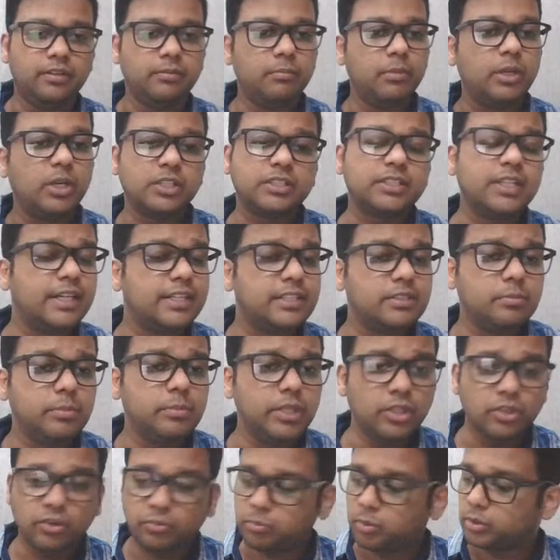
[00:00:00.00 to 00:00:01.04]
because that is
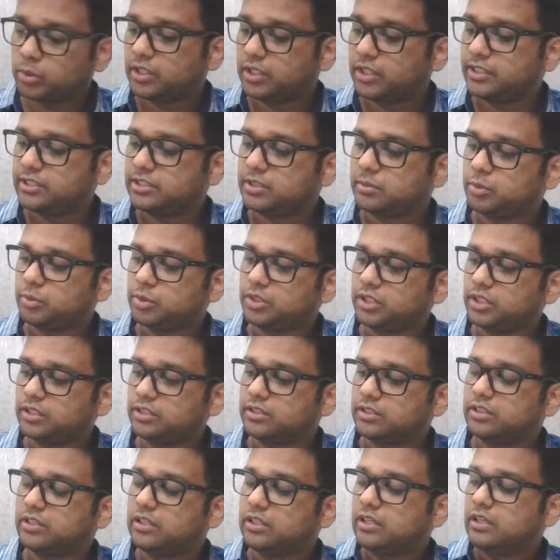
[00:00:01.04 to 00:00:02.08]
mean of both the distributions.